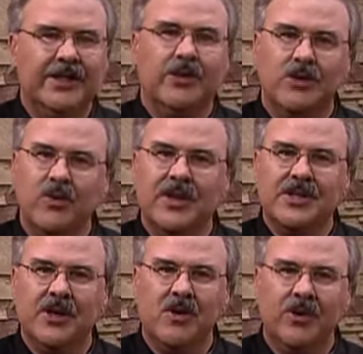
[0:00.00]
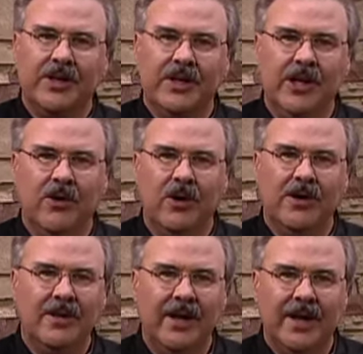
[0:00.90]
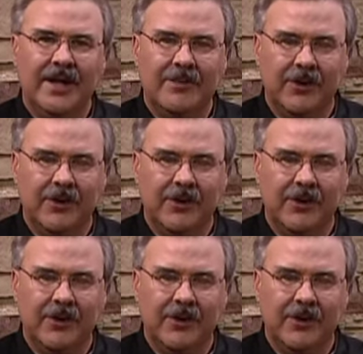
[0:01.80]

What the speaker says: They're doing so. We're getting you all lined up.